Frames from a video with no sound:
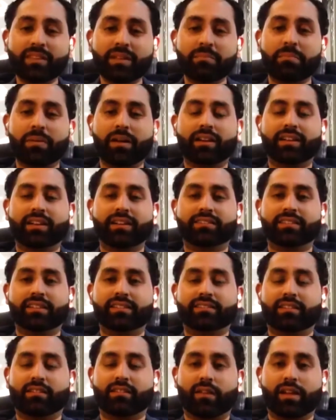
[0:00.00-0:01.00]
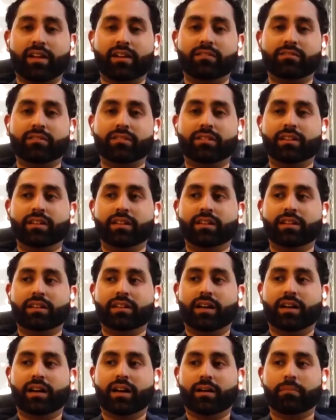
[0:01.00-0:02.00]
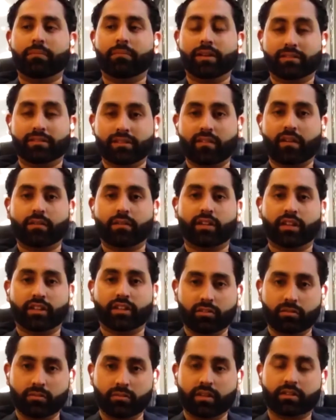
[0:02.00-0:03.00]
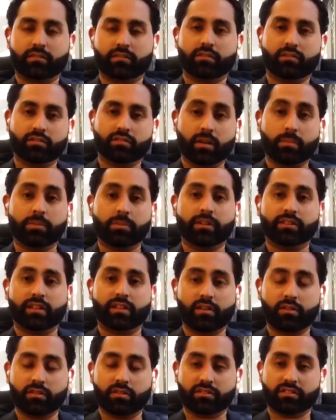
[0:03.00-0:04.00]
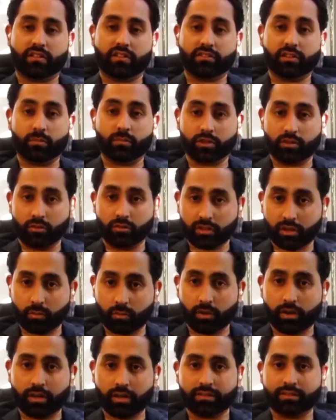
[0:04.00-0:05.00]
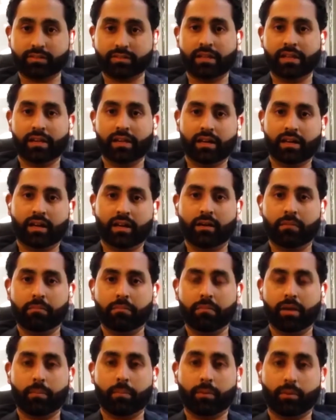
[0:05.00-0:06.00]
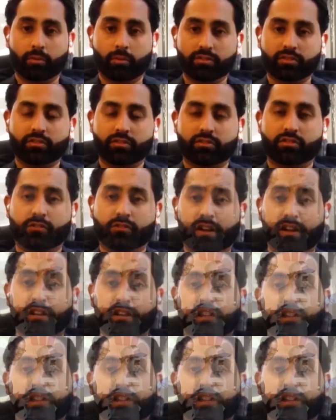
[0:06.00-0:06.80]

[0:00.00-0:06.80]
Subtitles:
But it's around like doubling down on the stuff that that works, but also to create a